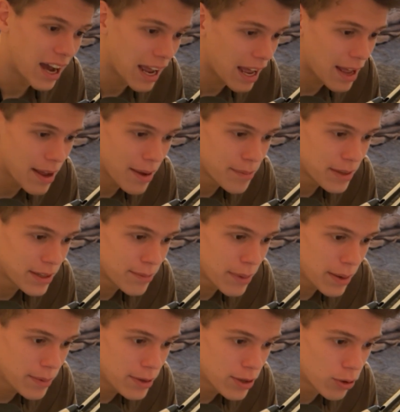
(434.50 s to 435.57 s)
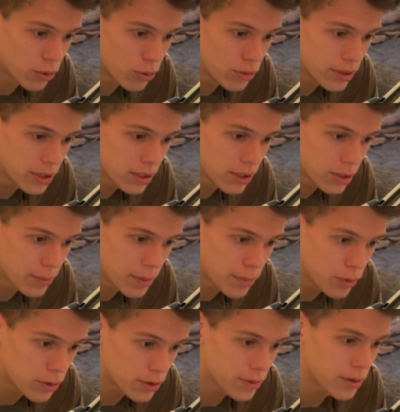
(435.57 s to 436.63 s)
I mean, maybe to hold it a little bit
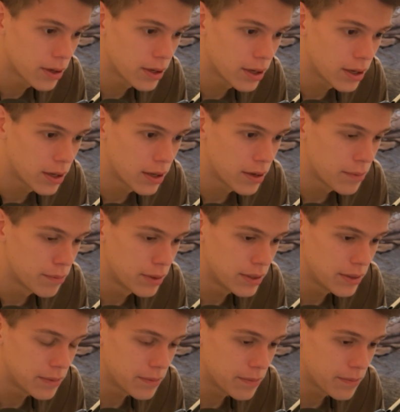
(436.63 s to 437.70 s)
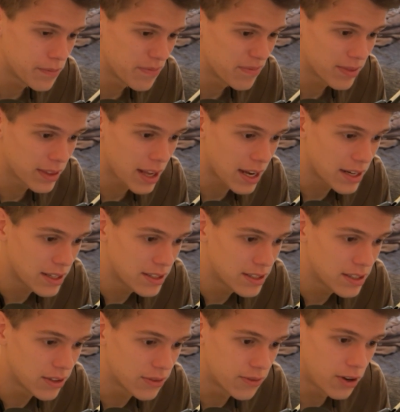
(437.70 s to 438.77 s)
more, but I didn't see
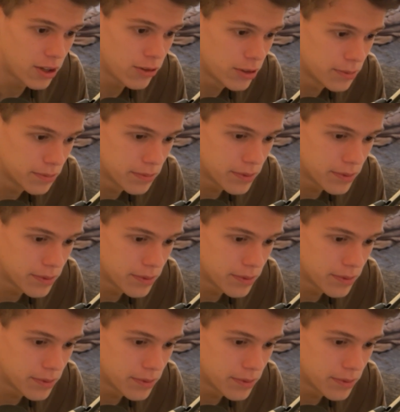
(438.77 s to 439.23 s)
a follow up.